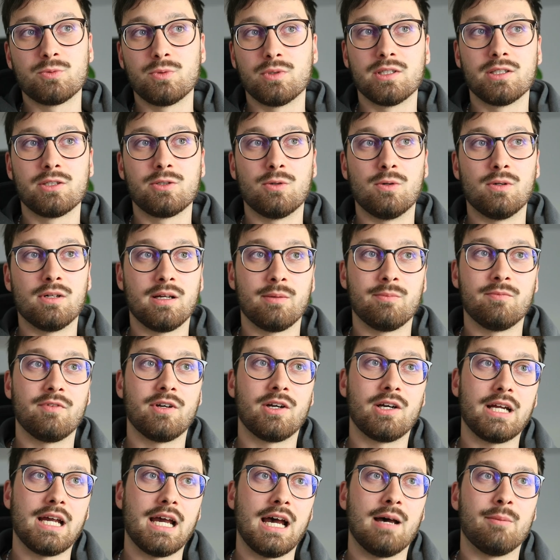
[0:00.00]
really cool. I'm
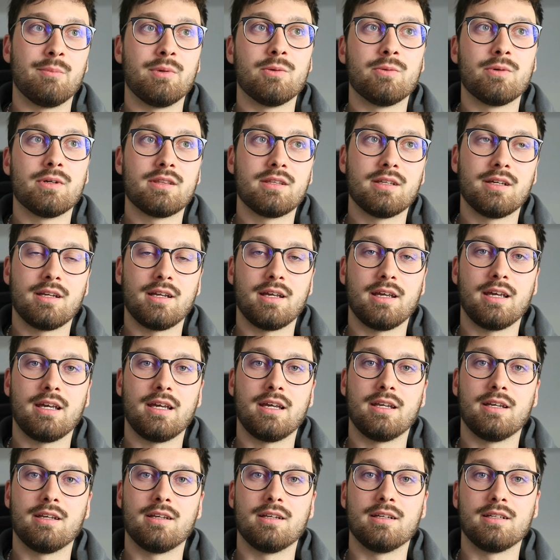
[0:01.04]
very happy with it
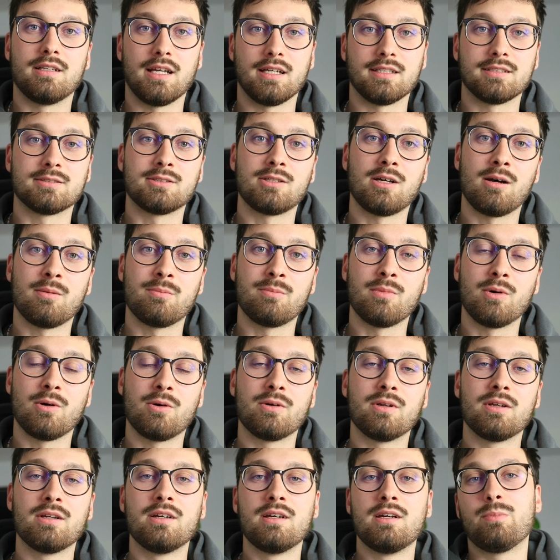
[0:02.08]
in desktop
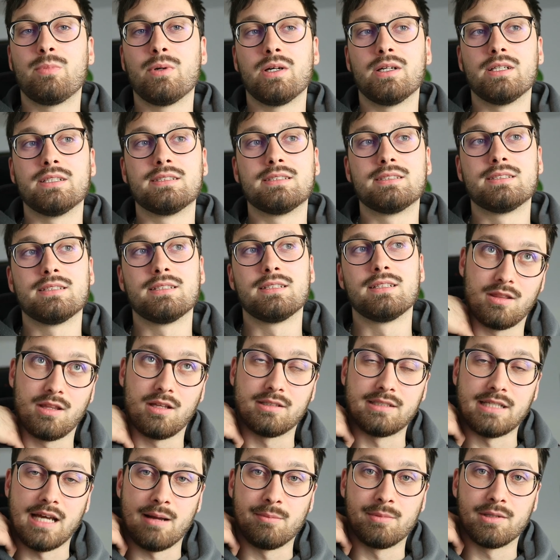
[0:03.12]
mode, but the
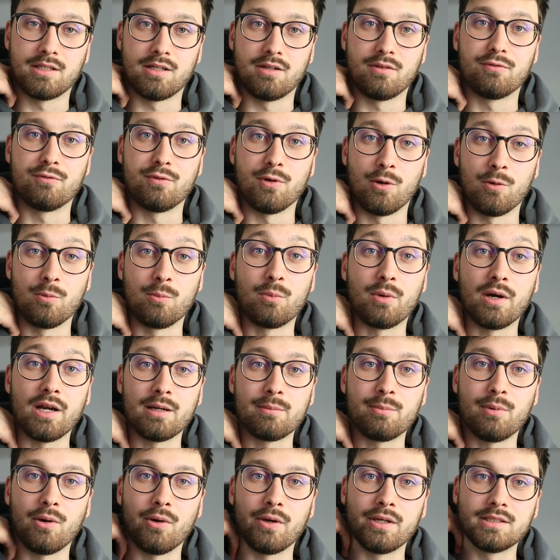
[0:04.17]
tablet and phone
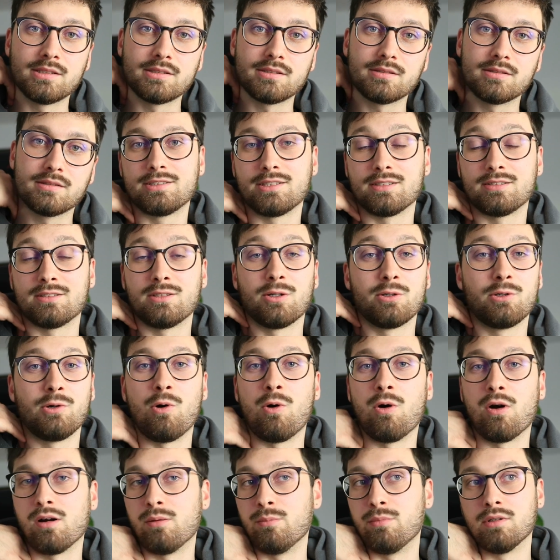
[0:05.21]
breakpoint just look
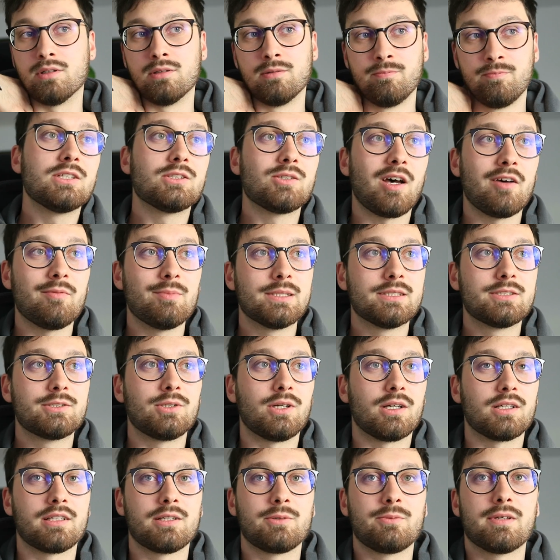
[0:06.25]
horrible. So I've been
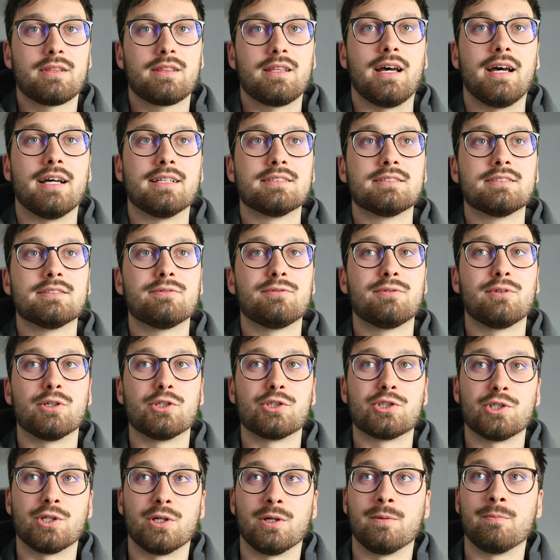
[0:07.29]
struggling with that for
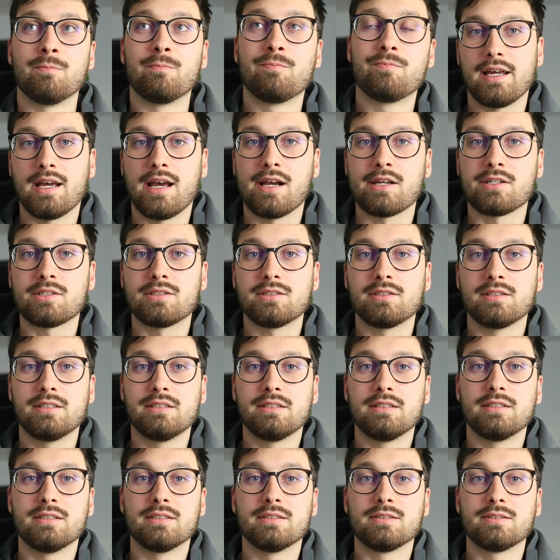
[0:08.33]
sure. I
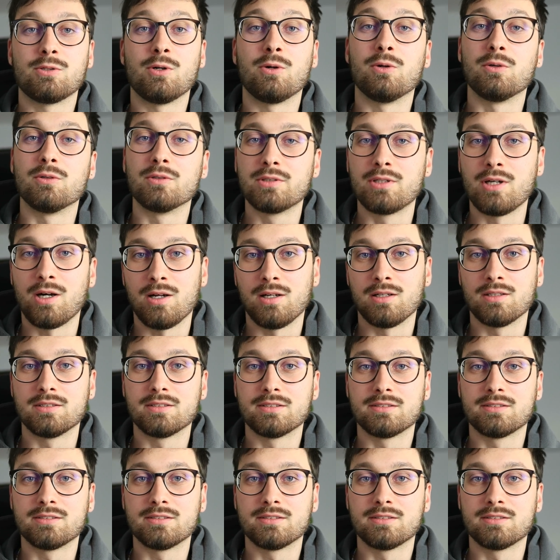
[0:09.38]
actually cold called